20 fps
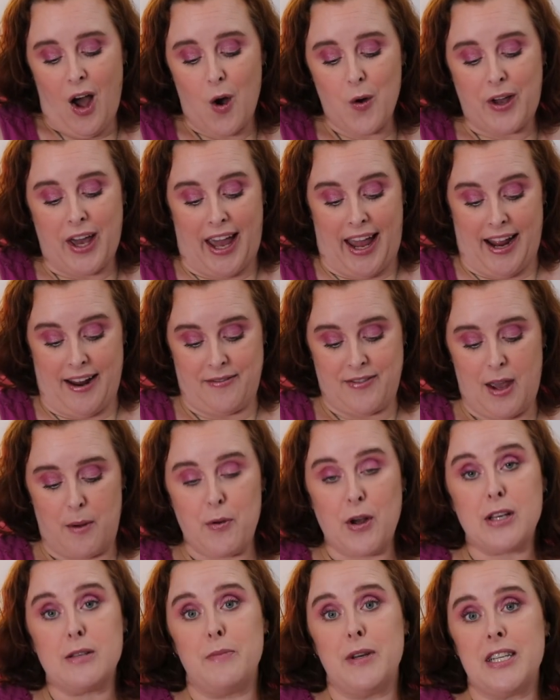Okay, that
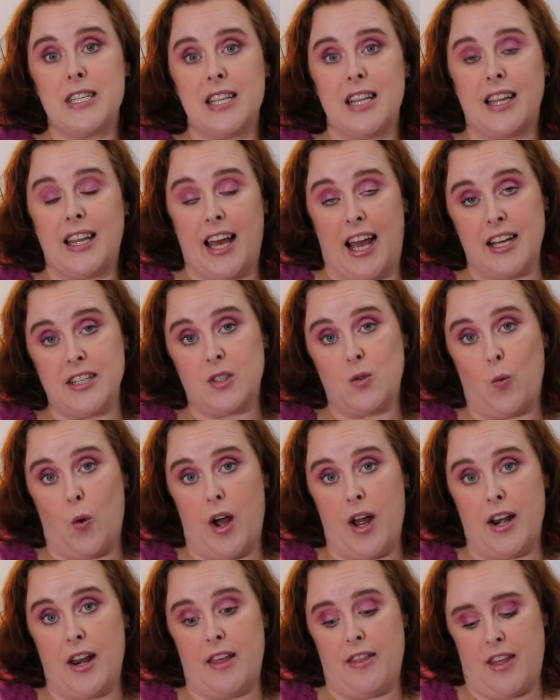brings me to the last
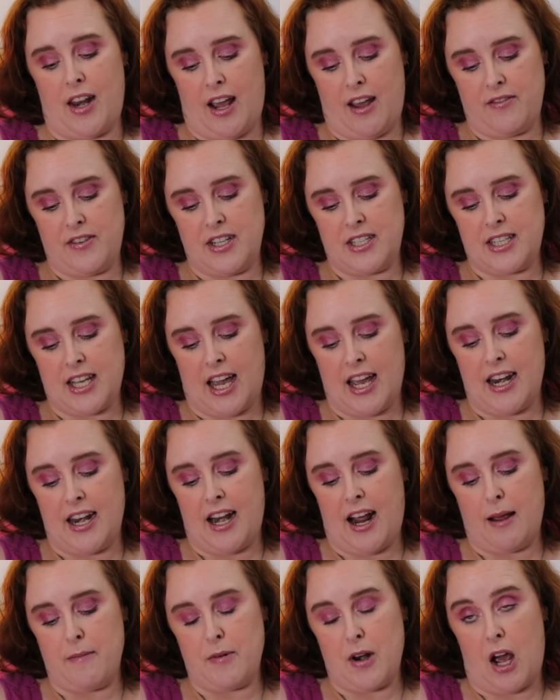one that I've
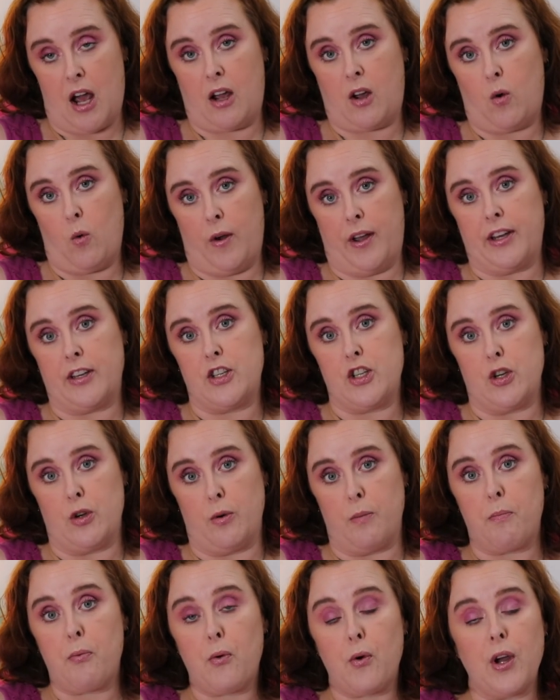decided I'm not going
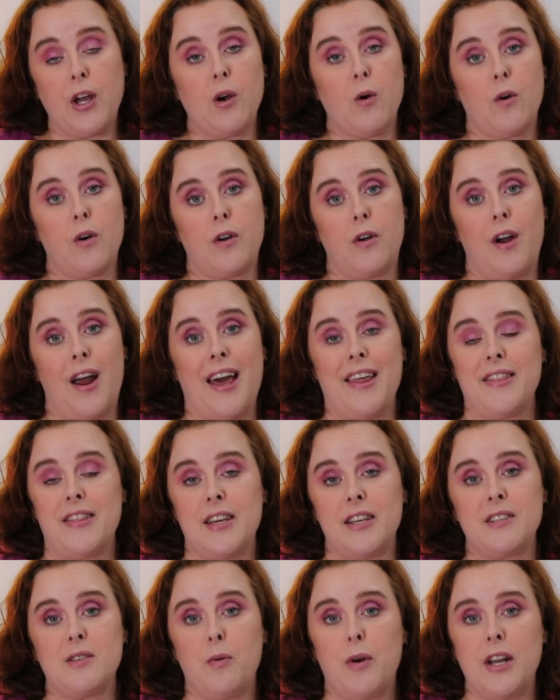to pre-order, and
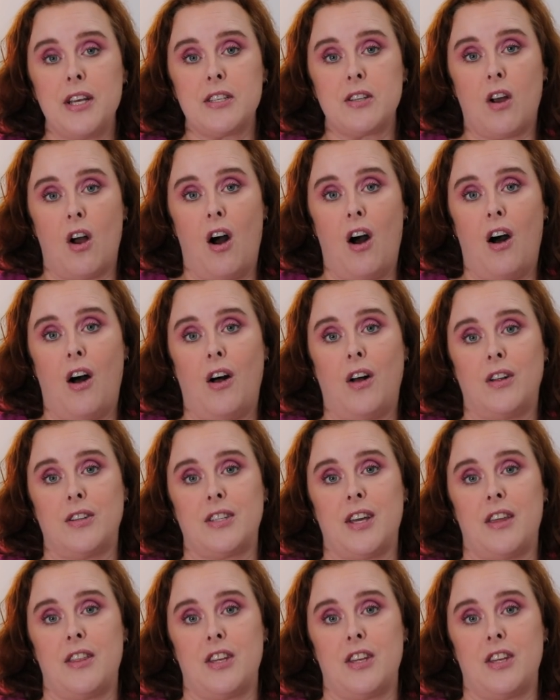this one is called